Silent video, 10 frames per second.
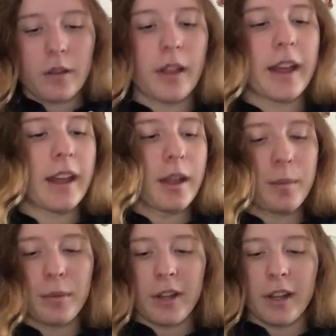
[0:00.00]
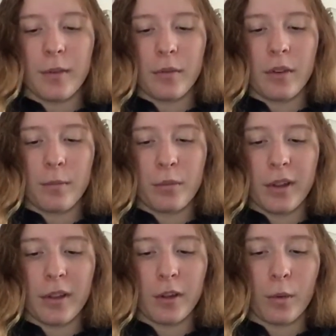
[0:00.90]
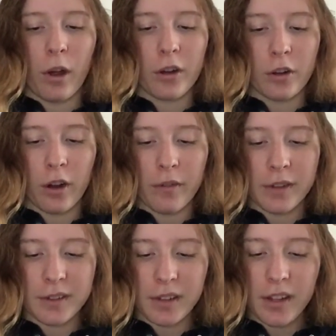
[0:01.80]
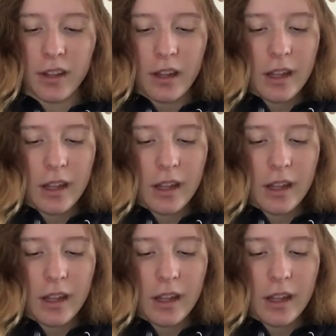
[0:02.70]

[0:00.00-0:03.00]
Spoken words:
They can breathe underwater, obviously,